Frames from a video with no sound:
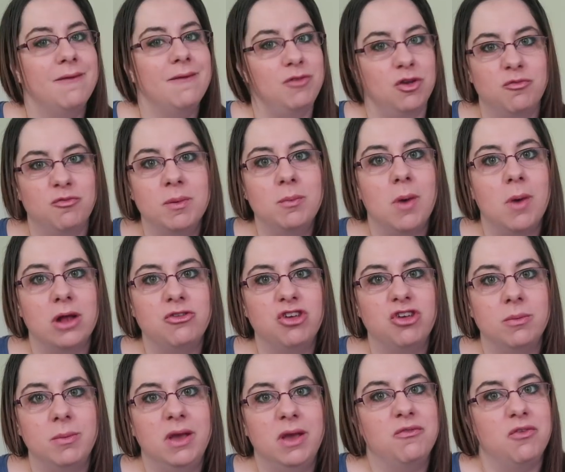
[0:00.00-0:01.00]
if you've been
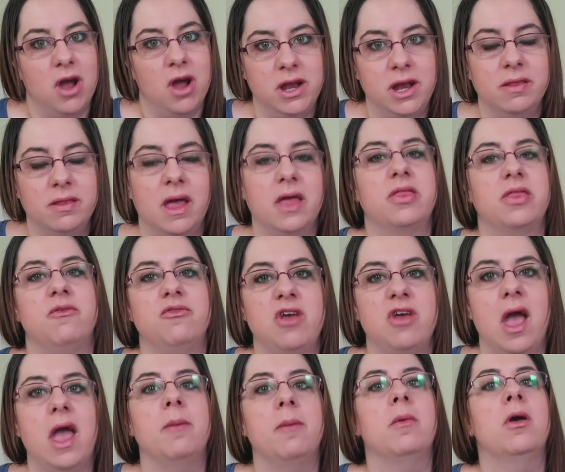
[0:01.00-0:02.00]
watching me for any length of
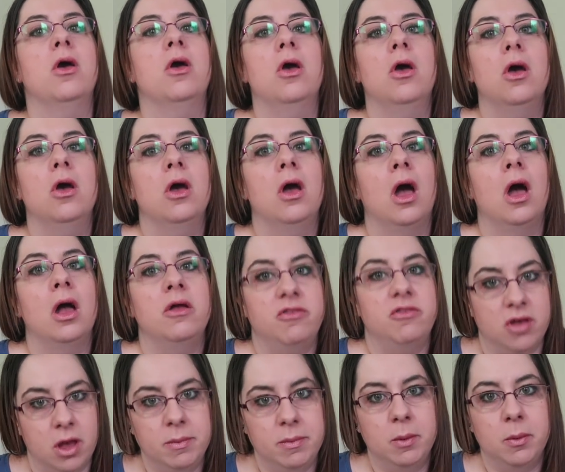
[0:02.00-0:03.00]
time,
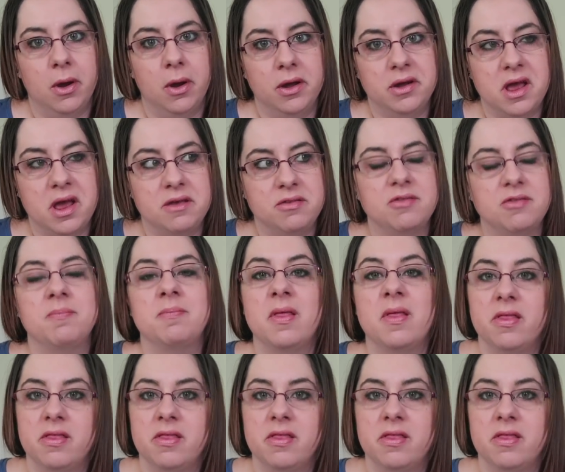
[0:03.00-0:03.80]
tell me where it is.